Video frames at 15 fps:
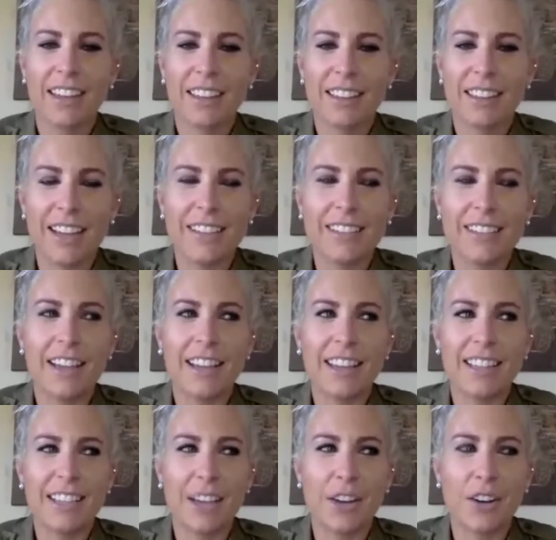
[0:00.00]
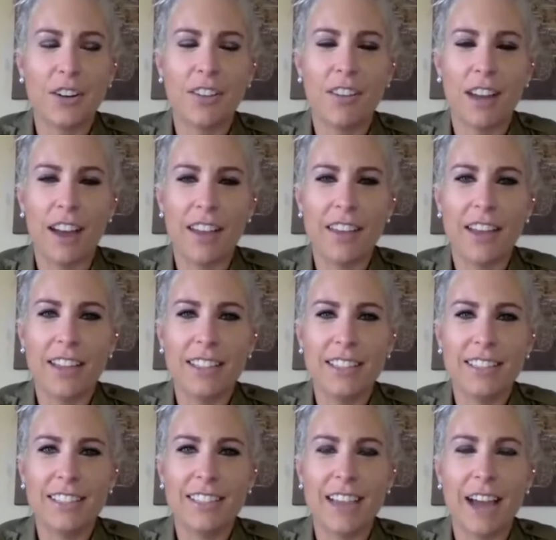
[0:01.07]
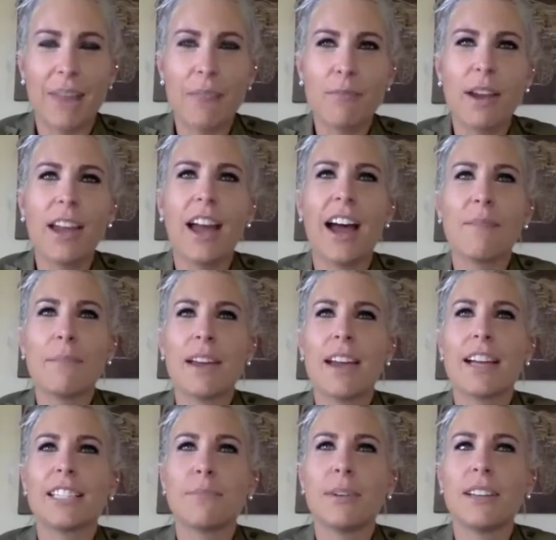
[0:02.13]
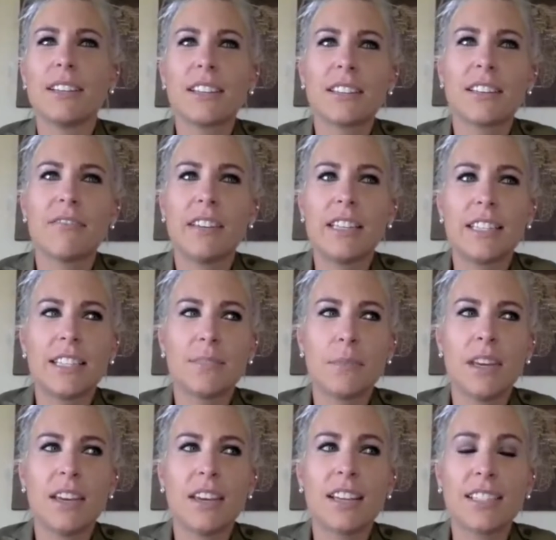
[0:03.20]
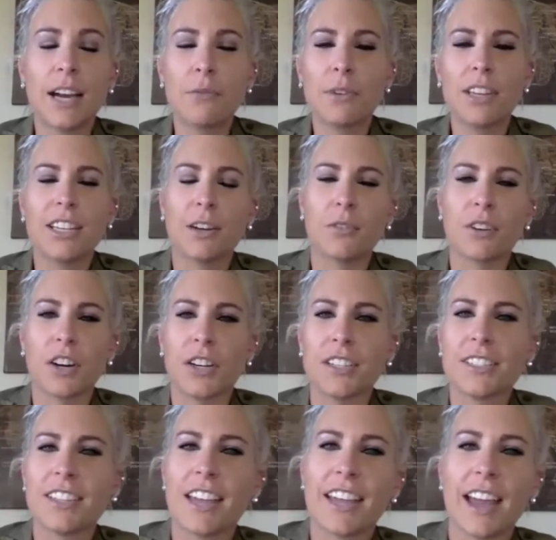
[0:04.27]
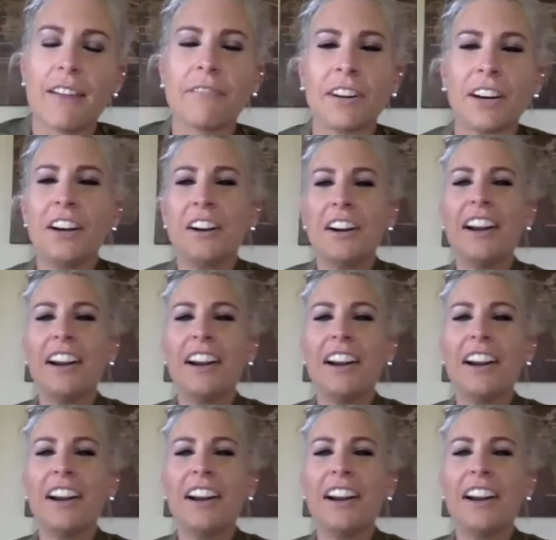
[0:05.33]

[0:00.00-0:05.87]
That gets uttered a lot. That's yeah. But my husband convinces me because I really don't curse like ever.